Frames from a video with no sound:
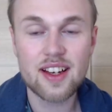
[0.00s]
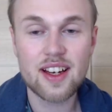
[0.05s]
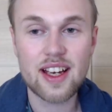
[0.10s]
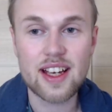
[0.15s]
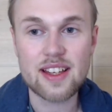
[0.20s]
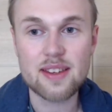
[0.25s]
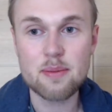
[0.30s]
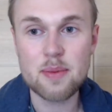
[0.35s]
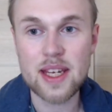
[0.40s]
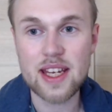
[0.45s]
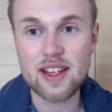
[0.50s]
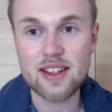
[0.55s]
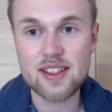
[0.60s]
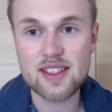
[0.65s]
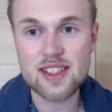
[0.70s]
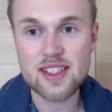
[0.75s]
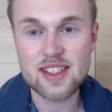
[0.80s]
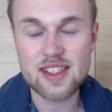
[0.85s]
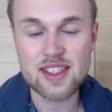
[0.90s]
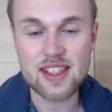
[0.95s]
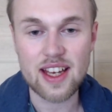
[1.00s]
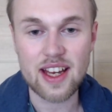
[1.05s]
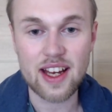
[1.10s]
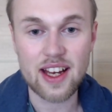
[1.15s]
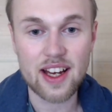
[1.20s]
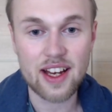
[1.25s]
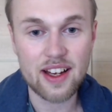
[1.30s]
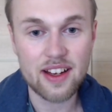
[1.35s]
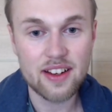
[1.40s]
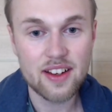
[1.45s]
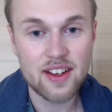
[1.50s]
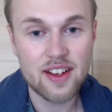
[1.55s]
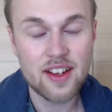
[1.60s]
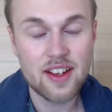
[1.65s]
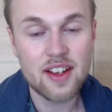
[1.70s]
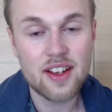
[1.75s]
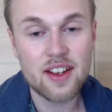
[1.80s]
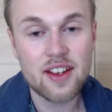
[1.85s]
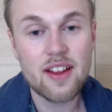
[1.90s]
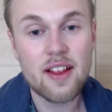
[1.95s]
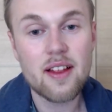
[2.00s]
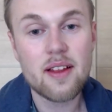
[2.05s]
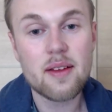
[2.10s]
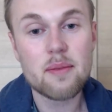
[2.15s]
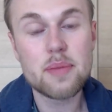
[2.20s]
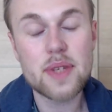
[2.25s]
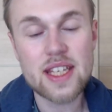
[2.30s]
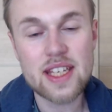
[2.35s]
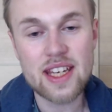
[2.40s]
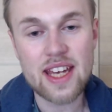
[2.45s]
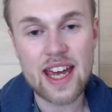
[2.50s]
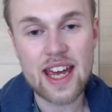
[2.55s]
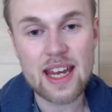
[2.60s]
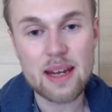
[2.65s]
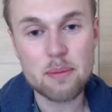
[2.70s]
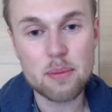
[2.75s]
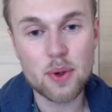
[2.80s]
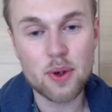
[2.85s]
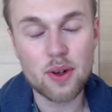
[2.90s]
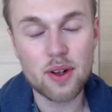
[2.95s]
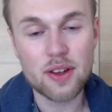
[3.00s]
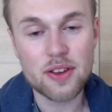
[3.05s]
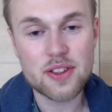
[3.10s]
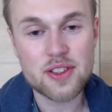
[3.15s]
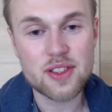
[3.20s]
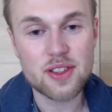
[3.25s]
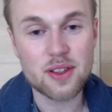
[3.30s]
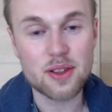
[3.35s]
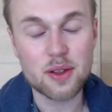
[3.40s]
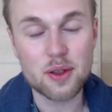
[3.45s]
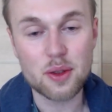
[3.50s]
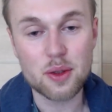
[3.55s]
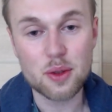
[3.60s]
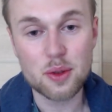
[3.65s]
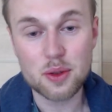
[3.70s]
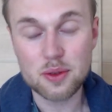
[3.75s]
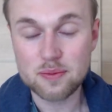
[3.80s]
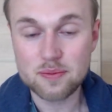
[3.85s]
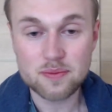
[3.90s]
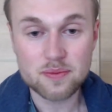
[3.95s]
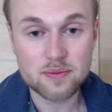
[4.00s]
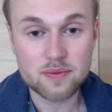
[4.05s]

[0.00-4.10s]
It means uh, being able to,